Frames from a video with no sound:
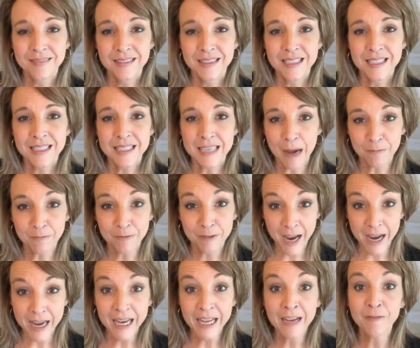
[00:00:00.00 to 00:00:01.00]
Stop
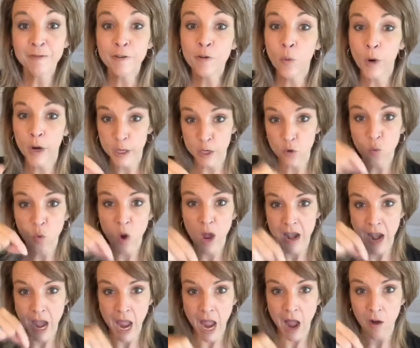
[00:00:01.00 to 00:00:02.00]
fighting for what you
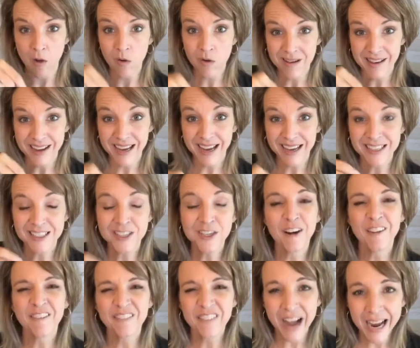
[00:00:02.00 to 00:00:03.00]
want now and
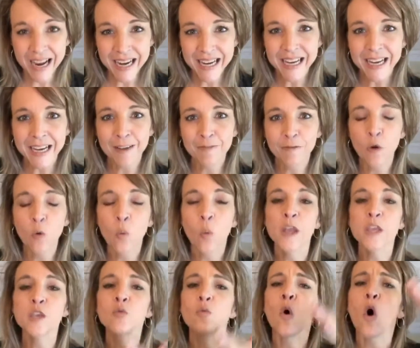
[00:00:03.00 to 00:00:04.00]
start fighting for
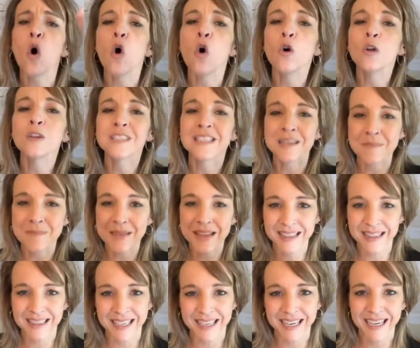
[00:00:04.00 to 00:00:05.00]
what you
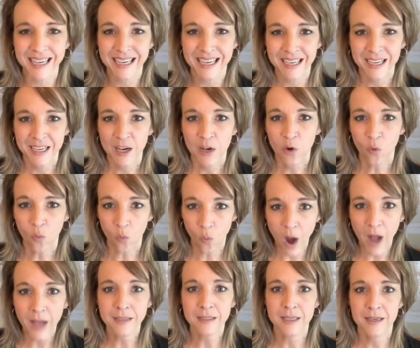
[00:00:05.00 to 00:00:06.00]
ultimately
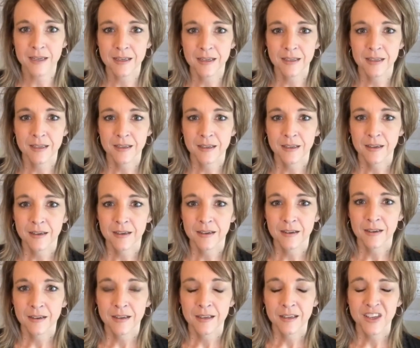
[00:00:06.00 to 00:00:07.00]
want.
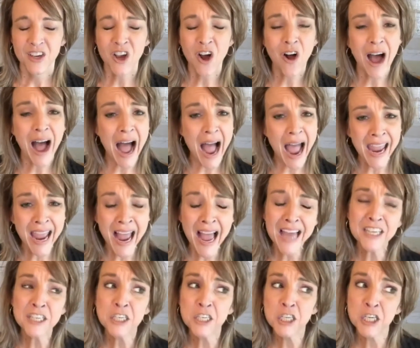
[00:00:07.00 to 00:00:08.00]
Y'all, I
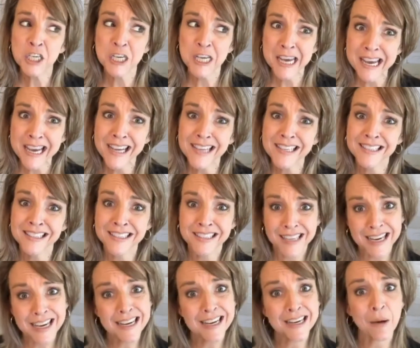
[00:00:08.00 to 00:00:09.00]
had chia
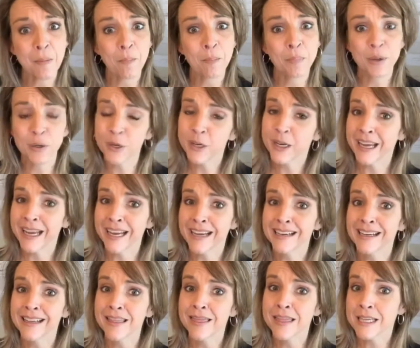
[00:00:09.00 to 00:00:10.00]
seed
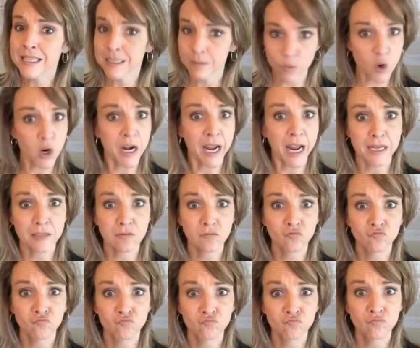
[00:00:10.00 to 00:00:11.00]
pudding this morning.
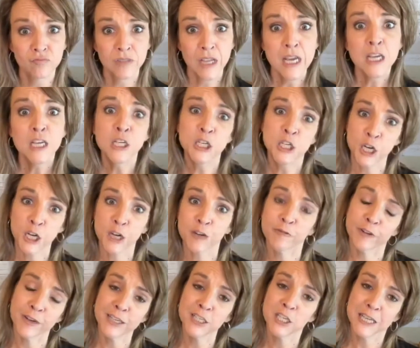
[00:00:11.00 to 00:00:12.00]

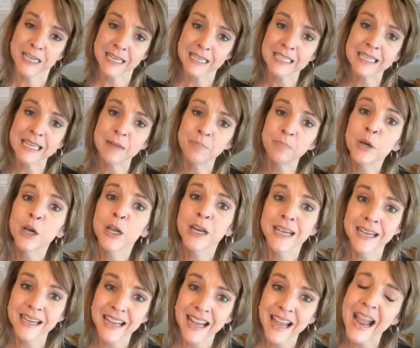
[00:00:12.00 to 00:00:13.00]
Sugar-free chia seed
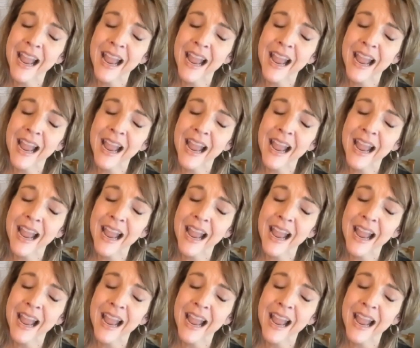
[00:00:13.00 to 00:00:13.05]
pudding.